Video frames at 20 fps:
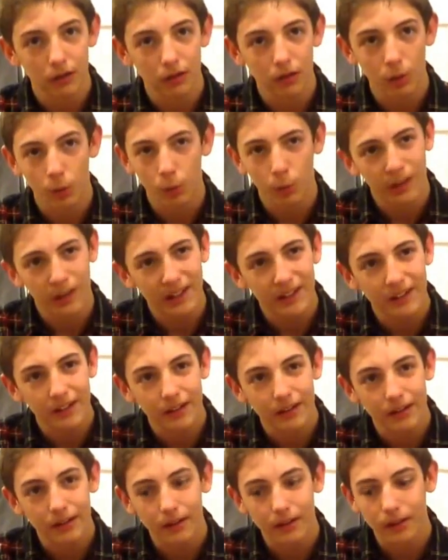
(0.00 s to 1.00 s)
a week?
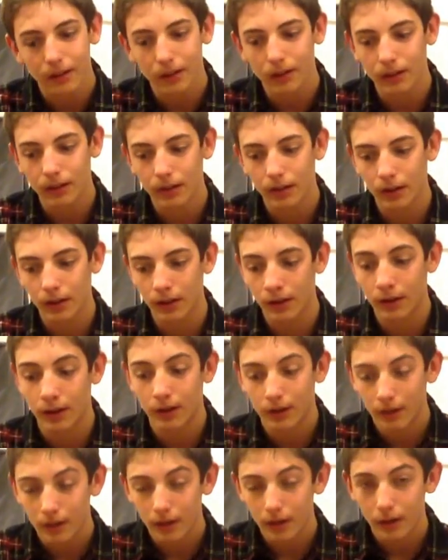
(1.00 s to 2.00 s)

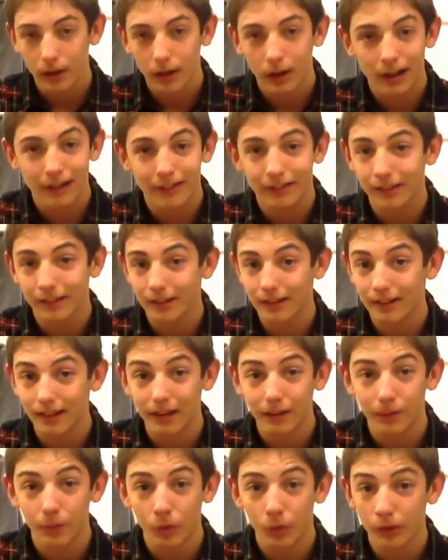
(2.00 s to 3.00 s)
It's going to
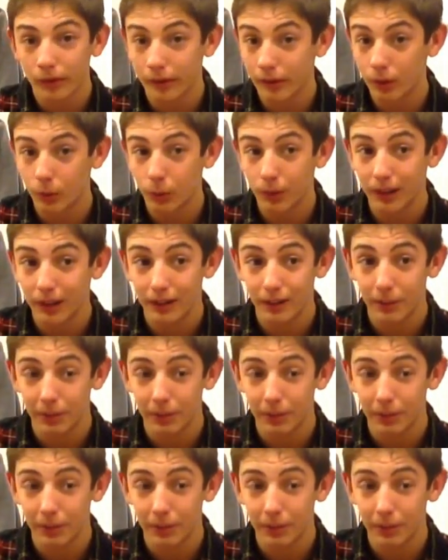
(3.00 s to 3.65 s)
take more than a week to